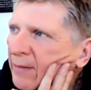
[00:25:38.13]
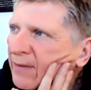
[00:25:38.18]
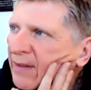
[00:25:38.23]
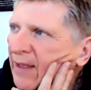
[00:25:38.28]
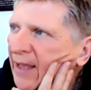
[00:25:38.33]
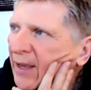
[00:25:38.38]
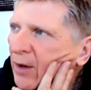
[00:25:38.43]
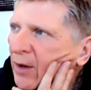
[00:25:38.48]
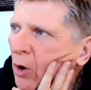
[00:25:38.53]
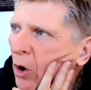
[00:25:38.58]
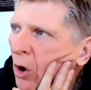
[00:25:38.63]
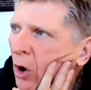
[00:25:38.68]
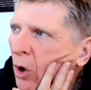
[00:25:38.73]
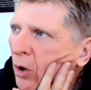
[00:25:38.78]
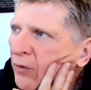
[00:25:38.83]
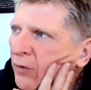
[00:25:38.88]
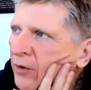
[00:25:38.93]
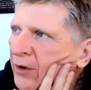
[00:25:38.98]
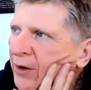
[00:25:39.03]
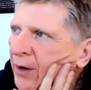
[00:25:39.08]
take
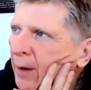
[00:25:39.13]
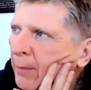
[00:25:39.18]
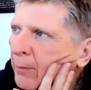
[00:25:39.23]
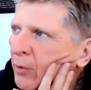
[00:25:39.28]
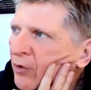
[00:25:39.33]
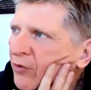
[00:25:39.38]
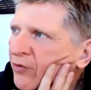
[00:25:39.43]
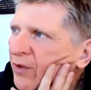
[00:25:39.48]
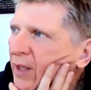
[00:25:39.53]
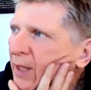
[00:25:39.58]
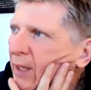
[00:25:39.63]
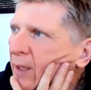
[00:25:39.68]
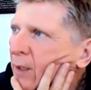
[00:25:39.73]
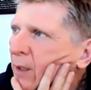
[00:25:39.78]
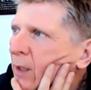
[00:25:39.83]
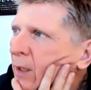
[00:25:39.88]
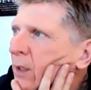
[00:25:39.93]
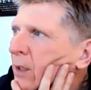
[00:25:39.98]
all the numbers in.